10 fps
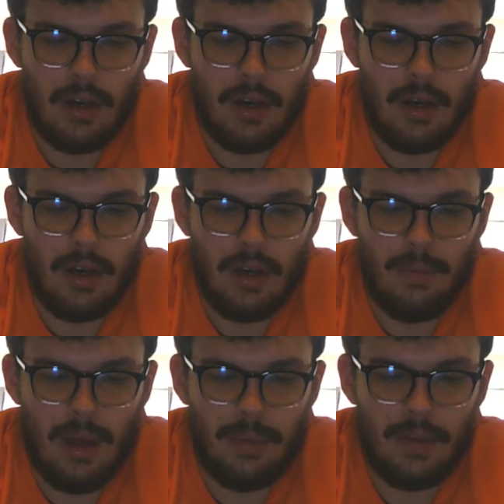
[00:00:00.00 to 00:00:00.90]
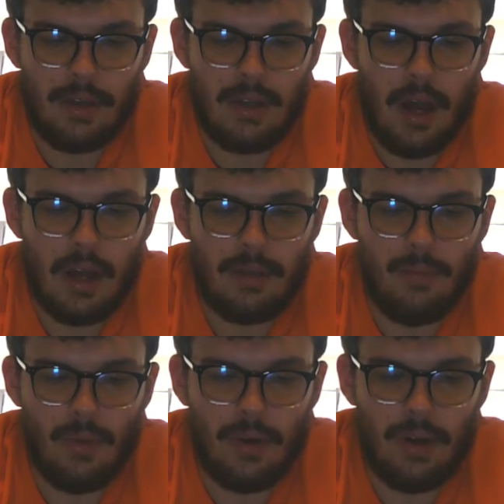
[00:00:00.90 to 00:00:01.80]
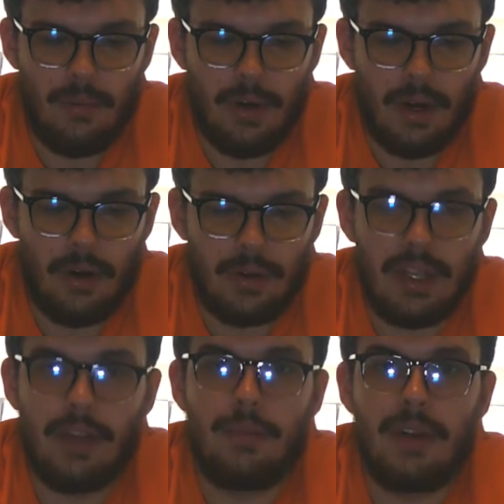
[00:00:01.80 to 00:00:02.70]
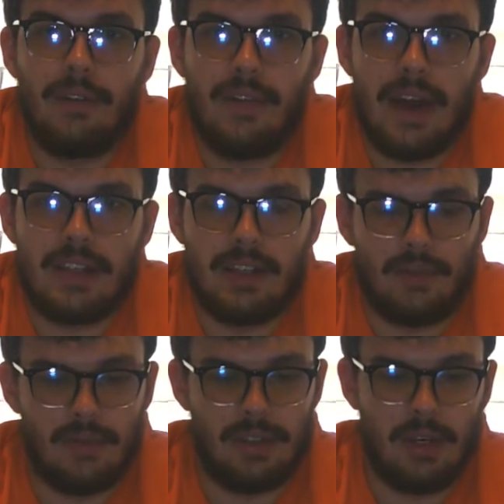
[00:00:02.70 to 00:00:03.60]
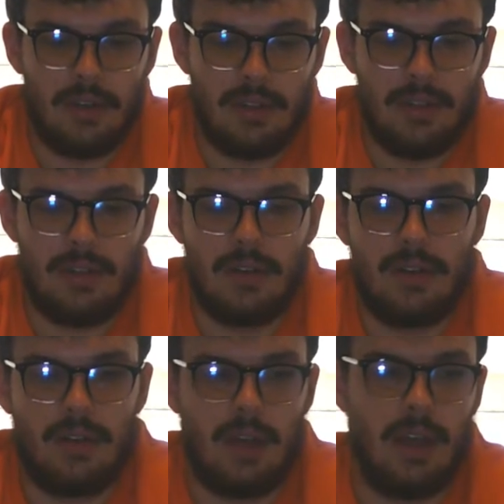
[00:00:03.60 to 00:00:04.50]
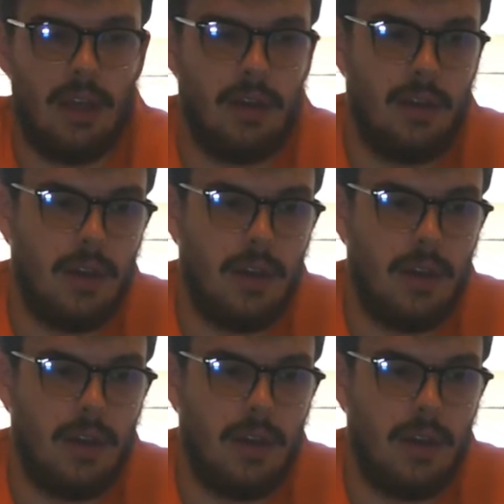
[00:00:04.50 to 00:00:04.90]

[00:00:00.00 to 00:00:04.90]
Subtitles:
I'm going to talk more about the intermittent fasting results and